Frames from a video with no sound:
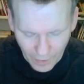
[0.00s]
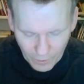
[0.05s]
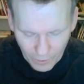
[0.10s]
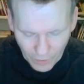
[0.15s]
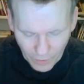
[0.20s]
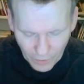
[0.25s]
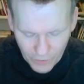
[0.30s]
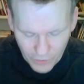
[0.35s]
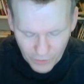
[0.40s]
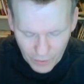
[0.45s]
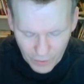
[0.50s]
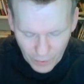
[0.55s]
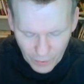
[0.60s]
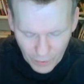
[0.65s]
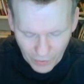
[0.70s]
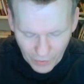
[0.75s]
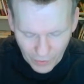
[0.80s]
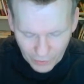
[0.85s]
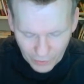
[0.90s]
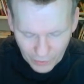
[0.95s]
But if ye be
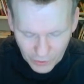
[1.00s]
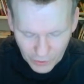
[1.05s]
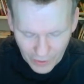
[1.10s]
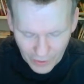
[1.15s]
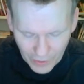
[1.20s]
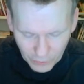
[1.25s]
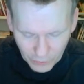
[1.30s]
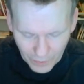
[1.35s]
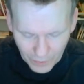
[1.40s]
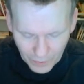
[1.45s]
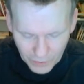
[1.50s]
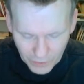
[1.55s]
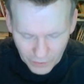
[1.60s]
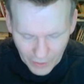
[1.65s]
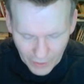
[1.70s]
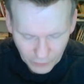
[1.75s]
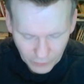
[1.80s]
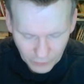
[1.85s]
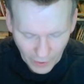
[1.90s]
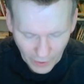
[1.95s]
without
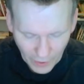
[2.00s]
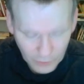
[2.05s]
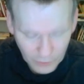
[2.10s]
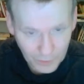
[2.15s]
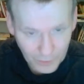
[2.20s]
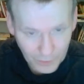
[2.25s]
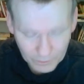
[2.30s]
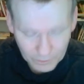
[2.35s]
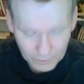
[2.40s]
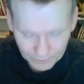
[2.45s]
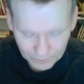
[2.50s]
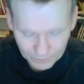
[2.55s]
chastisement,